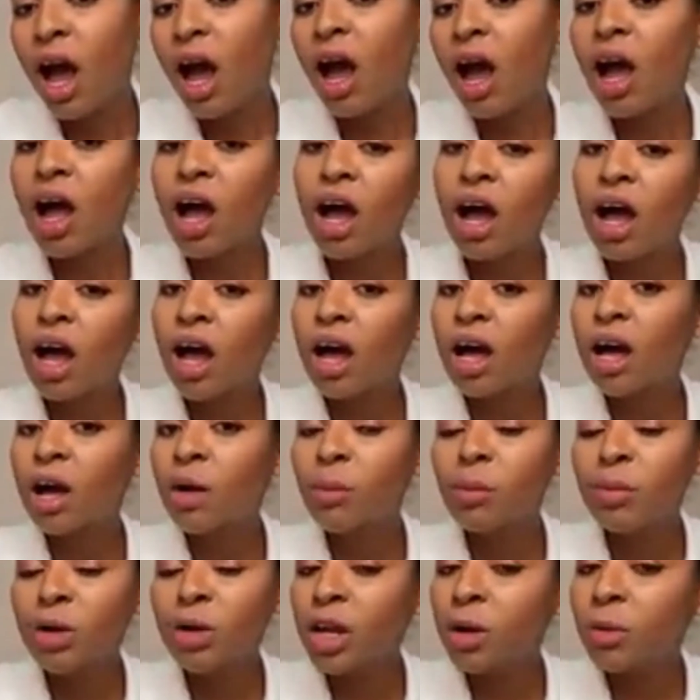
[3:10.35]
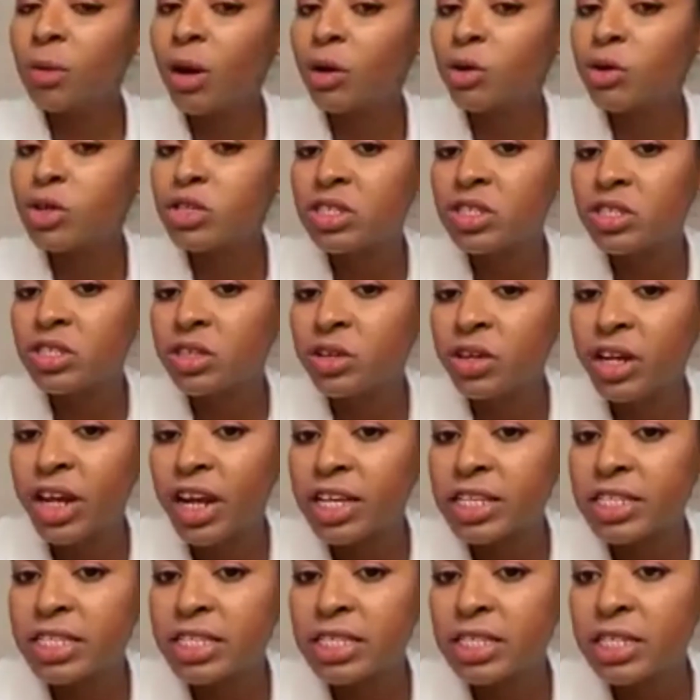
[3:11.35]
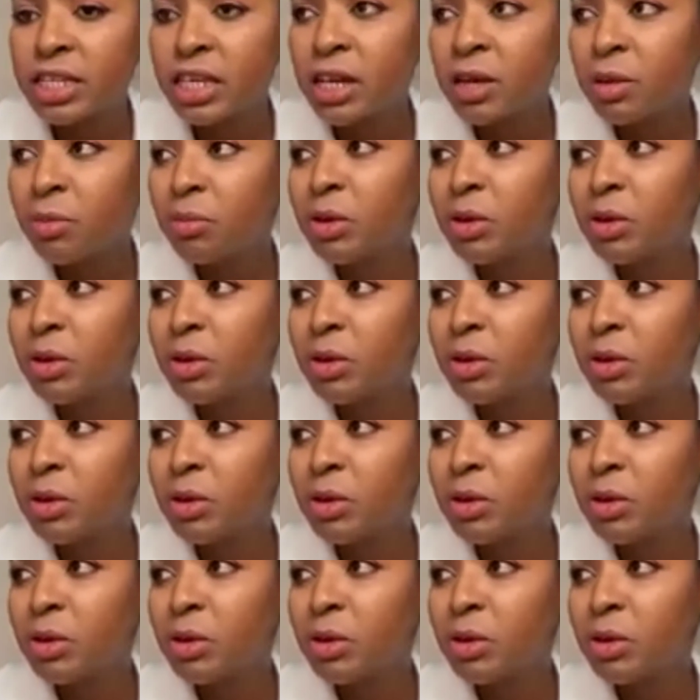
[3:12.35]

Mule wako serious.